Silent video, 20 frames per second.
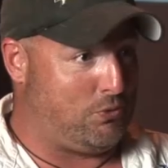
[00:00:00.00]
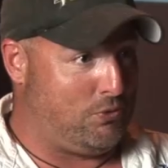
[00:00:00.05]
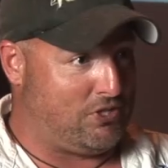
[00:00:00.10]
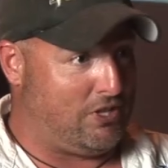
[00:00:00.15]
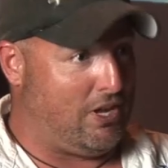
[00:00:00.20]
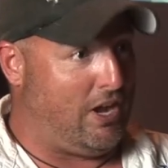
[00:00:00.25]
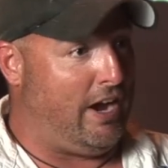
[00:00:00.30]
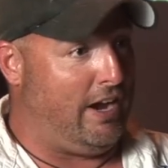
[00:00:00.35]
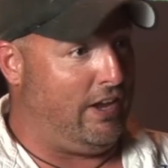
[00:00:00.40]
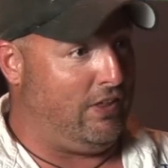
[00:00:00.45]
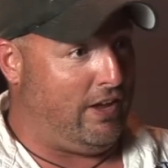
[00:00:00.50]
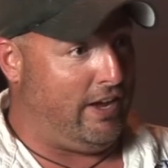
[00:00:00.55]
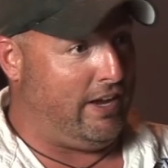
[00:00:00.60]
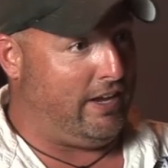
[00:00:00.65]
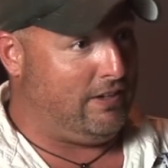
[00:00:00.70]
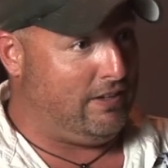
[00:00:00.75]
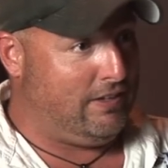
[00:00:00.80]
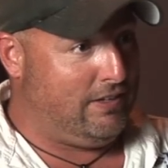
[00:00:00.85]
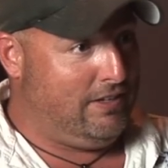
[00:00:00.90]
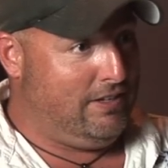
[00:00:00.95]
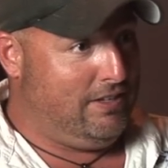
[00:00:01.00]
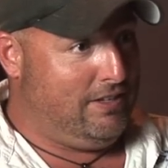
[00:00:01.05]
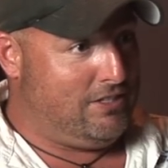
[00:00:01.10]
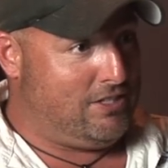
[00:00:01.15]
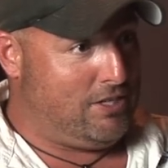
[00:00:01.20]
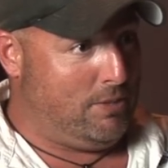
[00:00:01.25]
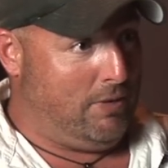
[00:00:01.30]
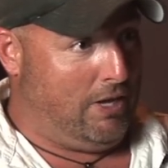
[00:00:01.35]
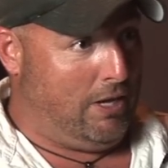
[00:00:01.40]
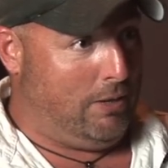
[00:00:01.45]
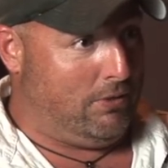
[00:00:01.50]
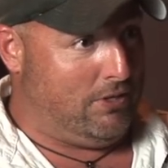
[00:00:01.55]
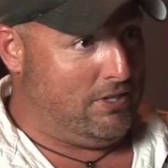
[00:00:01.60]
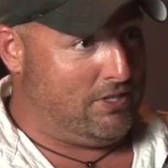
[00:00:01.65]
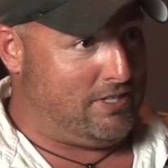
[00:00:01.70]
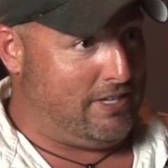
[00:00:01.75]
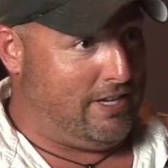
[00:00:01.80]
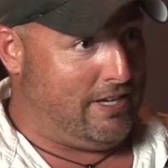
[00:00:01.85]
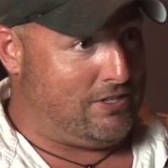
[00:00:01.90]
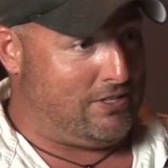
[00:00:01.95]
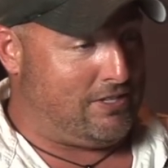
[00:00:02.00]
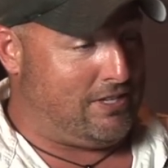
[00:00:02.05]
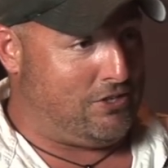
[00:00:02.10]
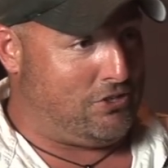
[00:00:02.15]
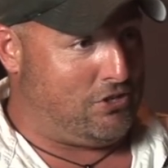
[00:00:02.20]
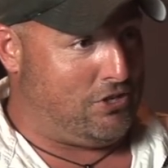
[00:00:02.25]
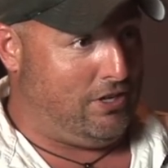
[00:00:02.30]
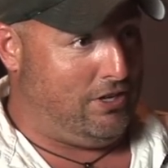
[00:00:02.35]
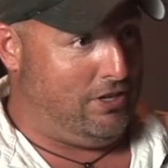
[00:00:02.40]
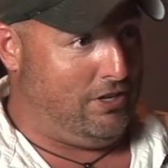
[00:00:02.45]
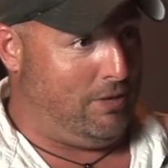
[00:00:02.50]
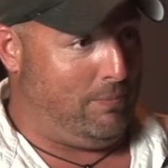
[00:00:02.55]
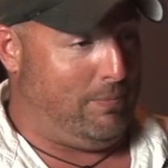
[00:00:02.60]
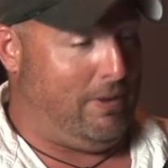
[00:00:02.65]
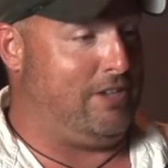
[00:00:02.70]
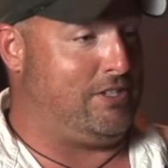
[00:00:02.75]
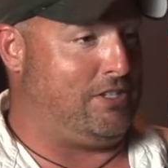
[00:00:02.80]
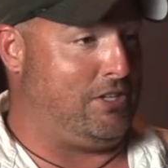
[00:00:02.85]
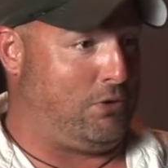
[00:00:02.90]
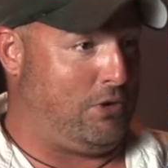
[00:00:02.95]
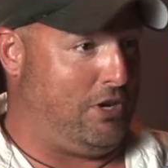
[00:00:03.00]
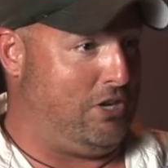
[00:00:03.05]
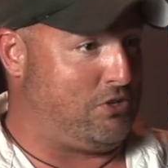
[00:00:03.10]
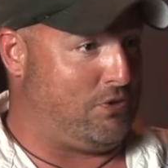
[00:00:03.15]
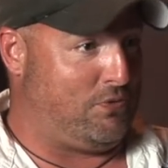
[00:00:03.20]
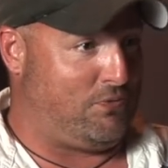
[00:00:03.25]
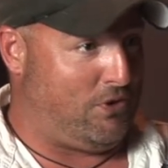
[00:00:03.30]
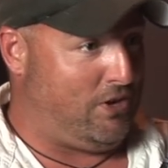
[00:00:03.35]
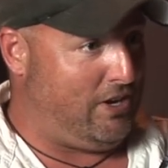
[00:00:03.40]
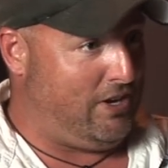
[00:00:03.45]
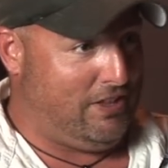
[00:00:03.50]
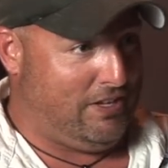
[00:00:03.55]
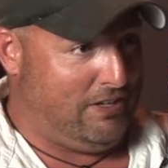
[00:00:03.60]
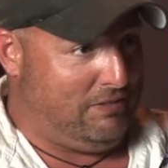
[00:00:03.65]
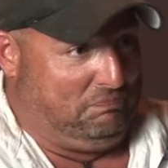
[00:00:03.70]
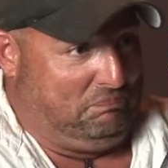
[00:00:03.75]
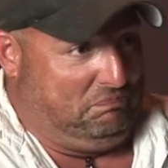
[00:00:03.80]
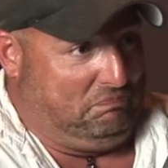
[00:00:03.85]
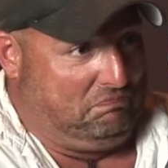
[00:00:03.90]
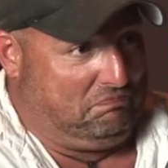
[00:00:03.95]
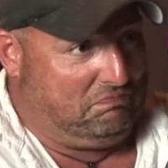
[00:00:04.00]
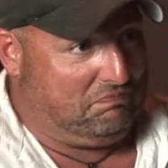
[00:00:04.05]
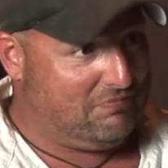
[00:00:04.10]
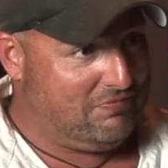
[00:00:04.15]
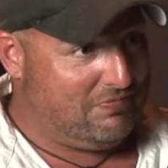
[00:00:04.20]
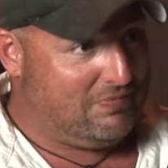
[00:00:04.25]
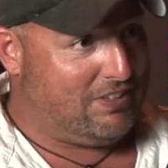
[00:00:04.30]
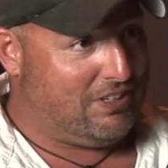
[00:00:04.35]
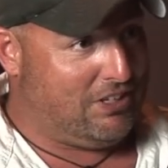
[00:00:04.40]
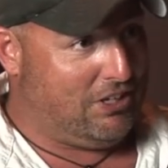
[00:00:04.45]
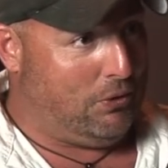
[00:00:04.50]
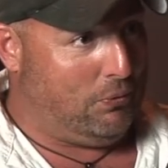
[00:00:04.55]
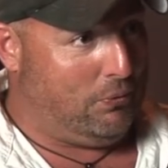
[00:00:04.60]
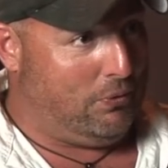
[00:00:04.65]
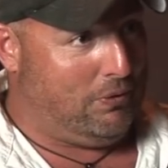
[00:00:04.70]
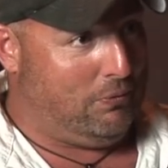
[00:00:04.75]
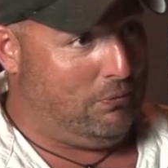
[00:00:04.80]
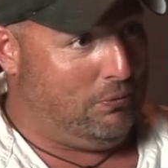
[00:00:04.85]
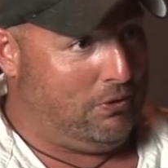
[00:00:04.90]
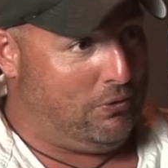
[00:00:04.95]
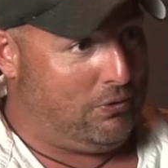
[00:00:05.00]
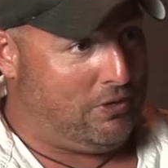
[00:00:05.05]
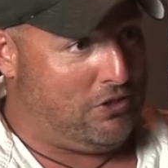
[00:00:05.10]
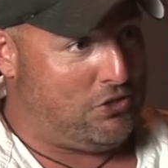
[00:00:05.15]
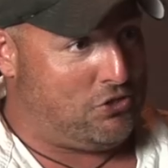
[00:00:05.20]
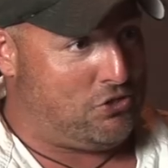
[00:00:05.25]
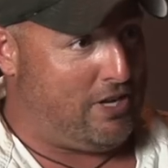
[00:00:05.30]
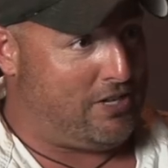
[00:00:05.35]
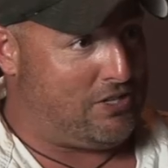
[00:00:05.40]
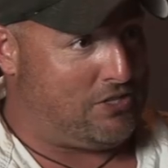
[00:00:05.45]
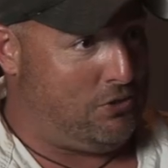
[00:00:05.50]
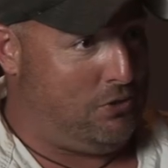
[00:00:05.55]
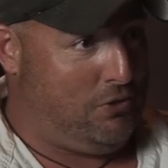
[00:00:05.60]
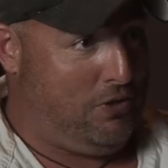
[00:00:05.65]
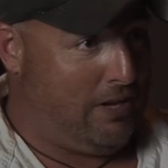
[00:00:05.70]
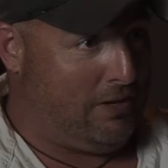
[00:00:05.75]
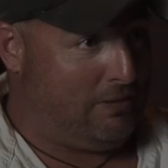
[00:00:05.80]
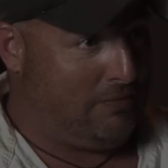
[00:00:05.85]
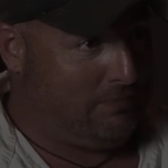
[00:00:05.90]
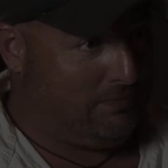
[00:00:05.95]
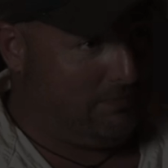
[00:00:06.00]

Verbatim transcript: was the highlight, to be able to set such a, an amazing creature free that, you know, we, we don't get the chance to do that.